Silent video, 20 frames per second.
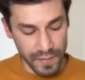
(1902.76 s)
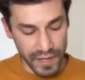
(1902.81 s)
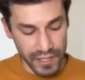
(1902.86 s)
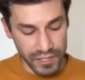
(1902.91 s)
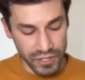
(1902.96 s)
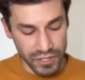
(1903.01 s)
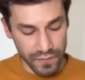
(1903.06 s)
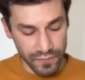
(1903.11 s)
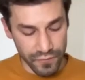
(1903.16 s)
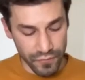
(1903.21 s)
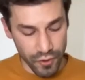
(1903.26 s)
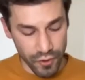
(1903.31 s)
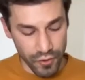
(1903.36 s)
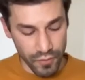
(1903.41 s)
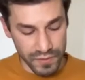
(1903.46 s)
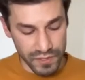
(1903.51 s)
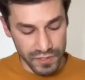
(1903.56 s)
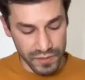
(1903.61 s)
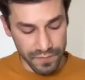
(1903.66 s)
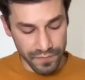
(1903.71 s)
makeshift
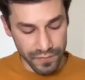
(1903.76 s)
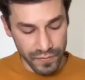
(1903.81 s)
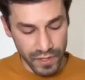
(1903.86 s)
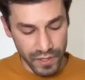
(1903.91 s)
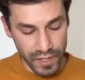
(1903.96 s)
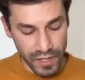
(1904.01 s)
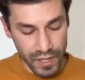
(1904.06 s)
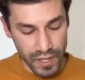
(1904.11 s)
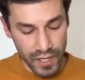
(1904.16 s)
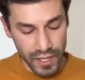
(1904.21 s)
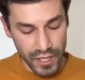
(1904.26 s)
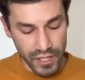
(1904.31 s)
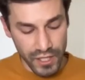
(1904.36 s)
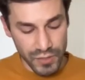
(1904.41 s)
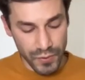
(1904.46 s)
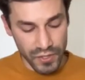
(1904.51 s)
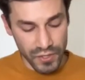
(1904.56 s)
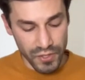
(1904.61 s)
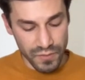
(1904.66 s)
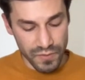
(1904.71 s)
rooms.
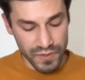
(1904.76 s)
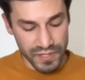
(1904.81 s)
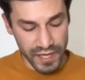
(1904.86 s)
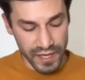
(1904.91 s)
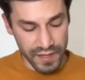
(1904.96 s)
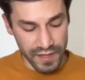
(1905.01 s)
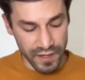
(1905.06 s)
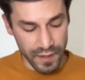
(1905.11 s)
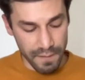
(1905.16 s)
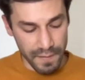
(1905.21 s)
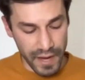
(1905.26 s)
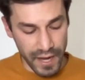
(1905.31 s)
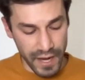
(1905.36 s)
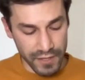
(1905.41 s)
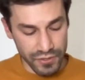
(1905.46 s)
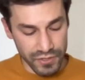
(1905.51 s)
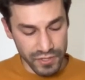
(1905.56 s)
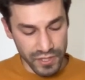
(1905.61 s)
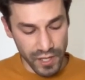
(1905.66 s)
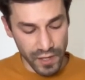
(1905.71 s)
Each person was handed a
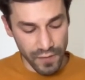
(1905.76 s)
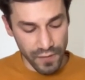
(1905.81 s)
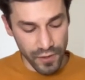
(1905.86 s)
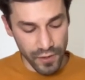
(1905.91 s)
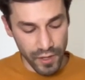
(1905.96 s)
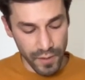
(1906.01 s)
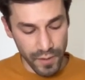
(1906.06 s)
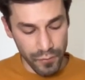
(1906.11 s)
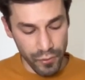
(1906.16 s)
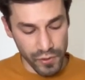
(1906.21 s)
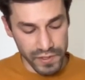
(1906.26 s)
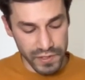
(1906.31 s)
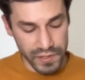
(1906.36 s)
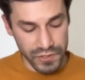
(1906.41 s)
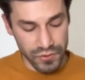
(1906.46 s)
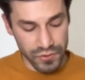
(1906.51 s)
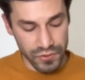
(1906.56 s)
mattress cover and pointed